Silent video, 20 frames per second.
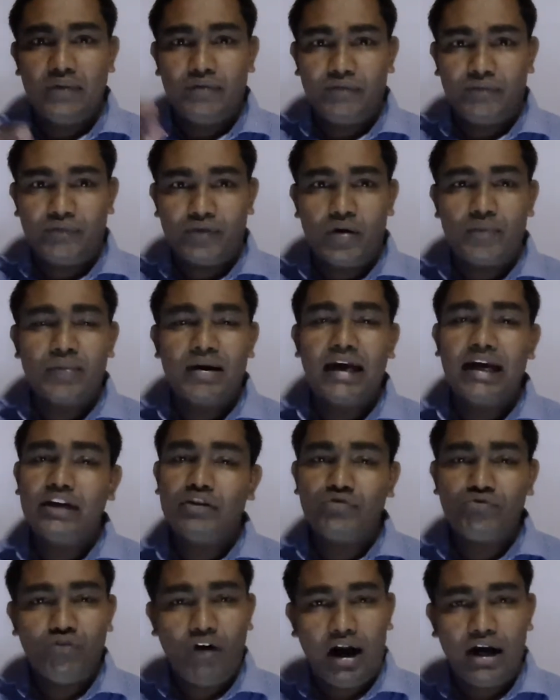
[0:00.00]
from
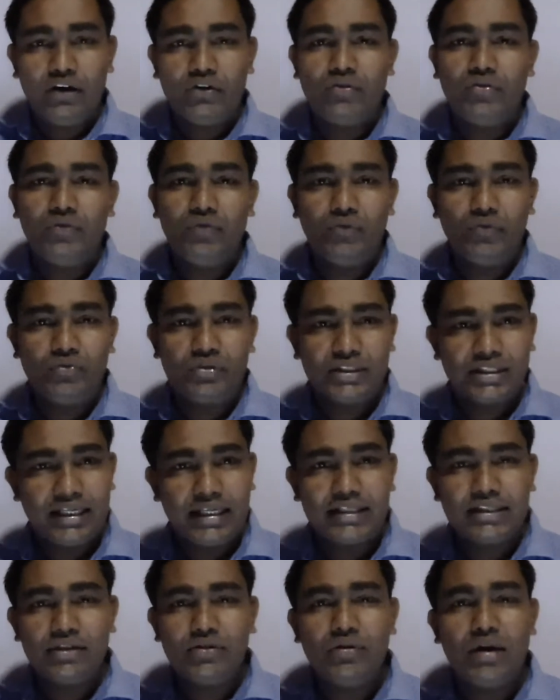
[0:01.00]
grade 1 to
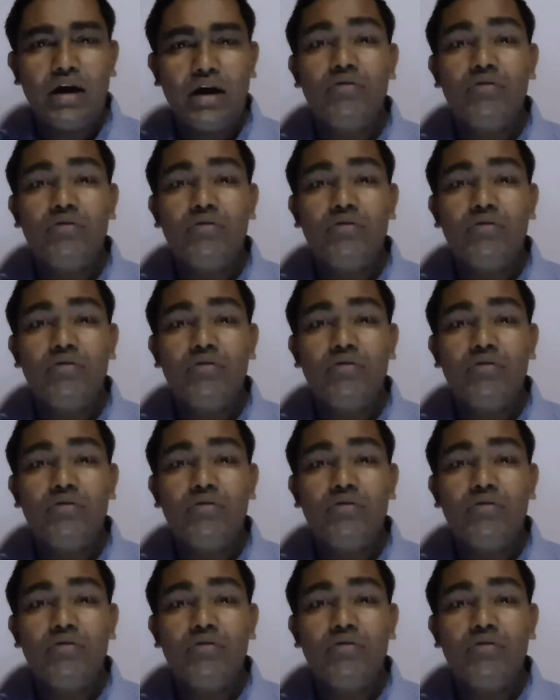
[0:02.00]
6 you have